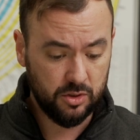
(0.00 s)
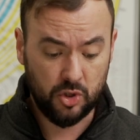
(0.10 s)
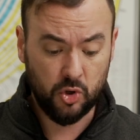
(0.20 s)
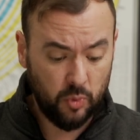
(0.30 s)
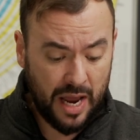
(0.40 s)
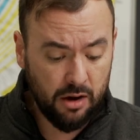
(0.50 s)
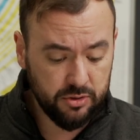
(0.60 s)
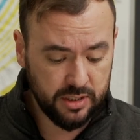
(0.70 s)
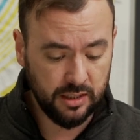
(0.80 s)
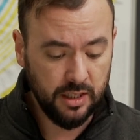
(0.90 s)

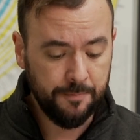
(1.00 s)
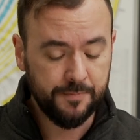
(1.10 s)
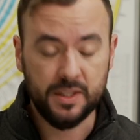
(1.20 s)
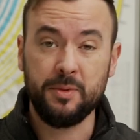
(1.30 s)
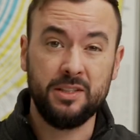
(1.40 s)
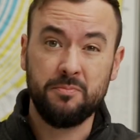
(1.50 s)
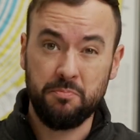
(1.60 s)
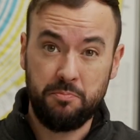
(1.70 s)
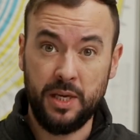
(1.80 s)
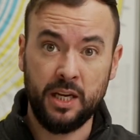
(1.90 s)
carousing, that means
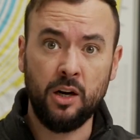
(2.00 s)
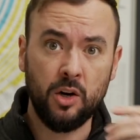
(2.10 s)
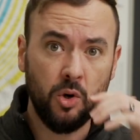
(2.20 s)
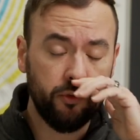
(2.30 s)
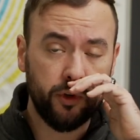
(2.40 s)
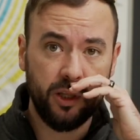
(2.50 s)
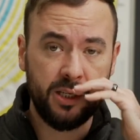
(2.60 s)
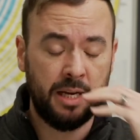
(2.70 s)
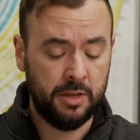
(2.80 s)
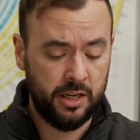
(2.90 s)
being hungover all the
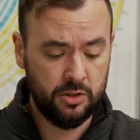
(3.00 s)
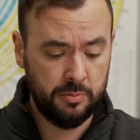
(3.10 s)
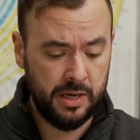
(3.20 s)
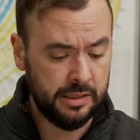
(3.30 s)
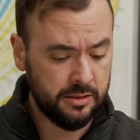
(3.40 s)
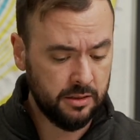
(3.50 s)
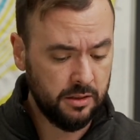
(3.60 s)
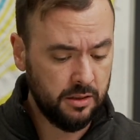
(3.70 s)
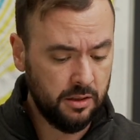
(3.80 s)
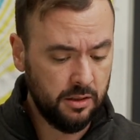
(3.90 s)
time, not at your best,
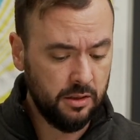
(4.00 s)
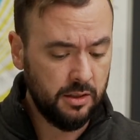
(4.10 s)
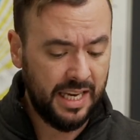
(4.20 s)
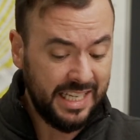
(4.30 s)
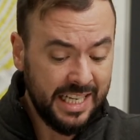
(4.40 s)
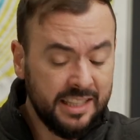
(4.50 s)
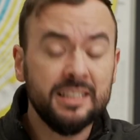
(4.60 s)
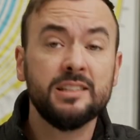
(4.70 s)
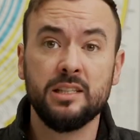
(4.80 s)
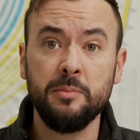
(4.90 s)
and
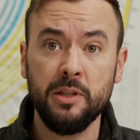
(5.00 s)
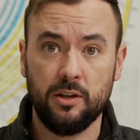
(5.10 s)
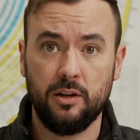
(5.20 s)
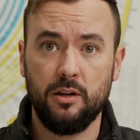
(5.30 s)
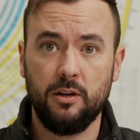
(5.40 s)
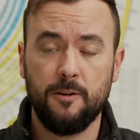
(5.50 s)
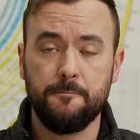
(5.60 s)
anything similar.